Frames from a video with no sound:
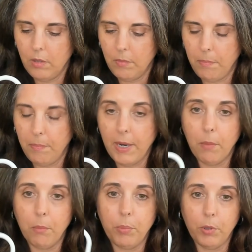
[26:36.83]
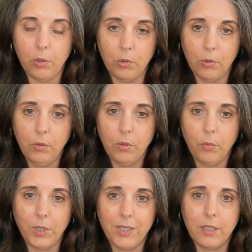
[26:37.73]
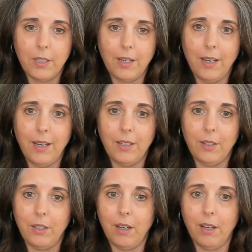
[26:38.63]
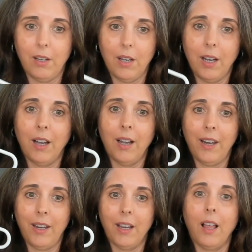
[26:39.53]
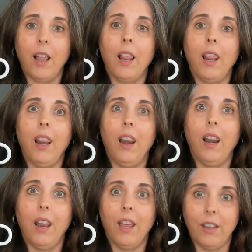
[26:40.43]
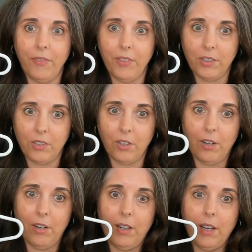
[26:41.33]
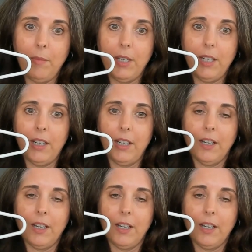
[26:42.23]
bamboo, which, y'all, I love this yarn. I mean,